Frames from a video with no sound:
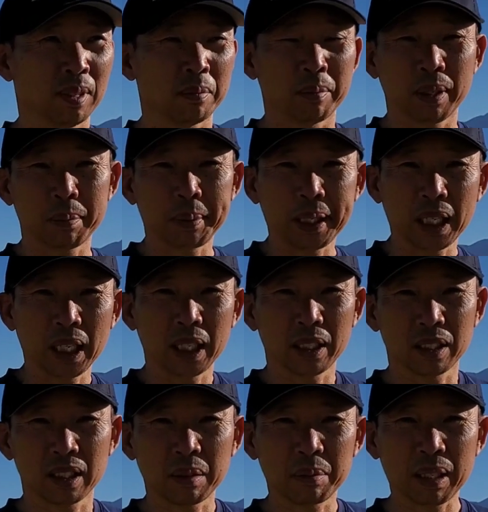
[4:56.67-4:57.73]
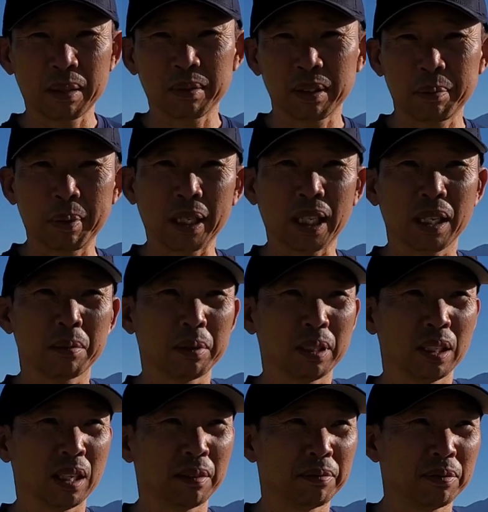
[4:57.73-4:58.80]
Maybe later. Sometimes they pick up in
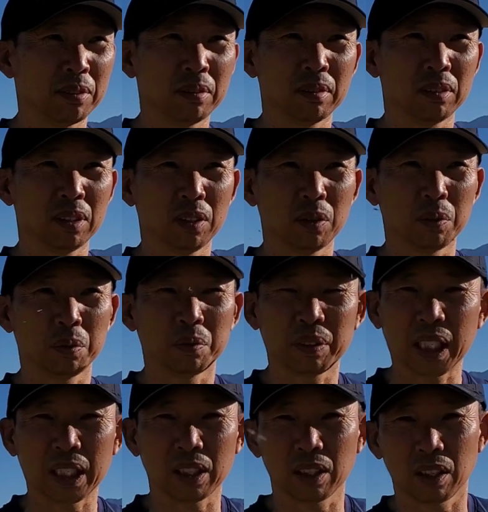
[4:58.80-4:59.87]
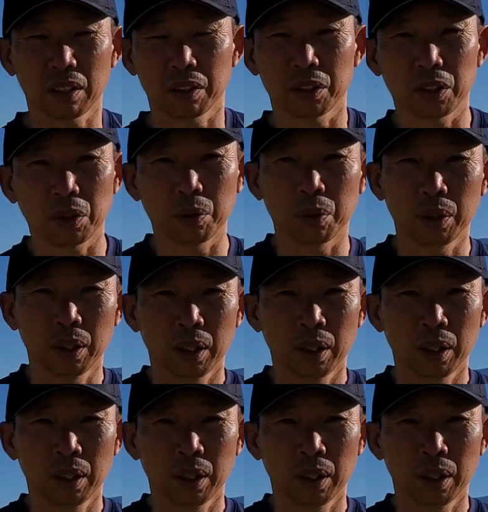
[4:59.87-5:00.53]
the 10 o'clock or so.